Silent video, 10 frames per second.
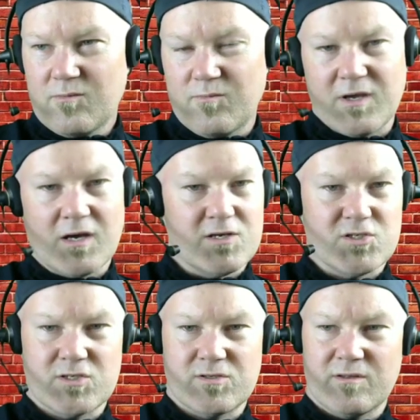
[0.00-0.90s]

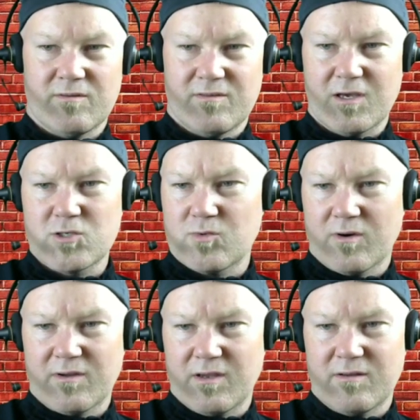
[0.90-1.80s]
because things
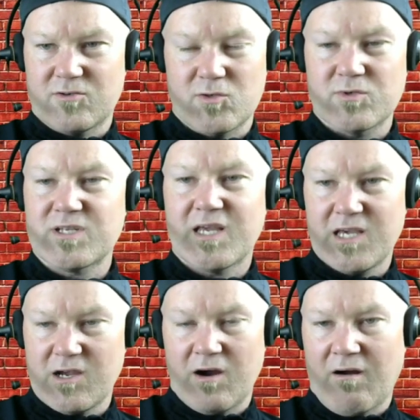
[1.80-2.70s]
were, she wasn't
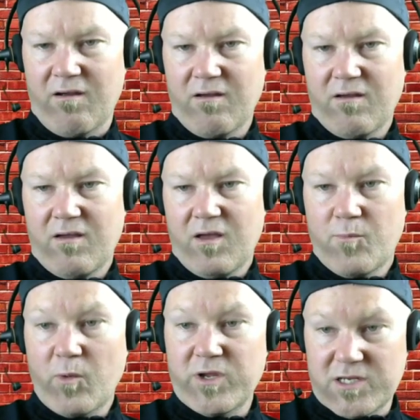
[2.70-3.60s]
here.
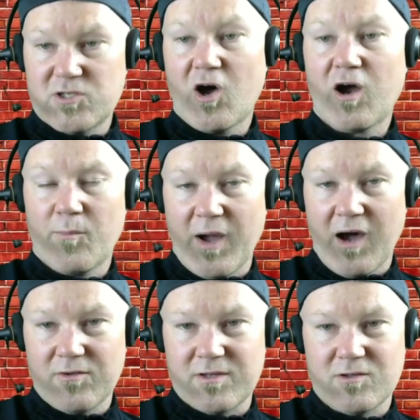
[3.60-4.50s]
But we did talk
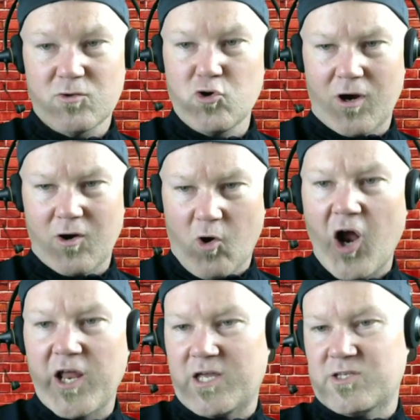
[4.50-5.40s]
about the New York
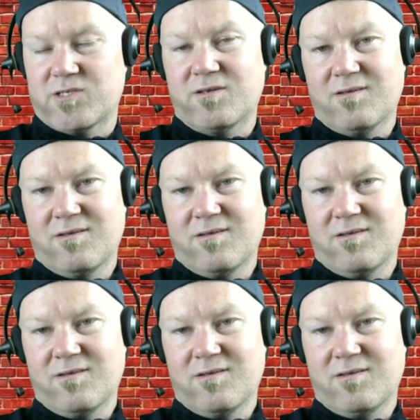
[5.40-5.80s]
Guardians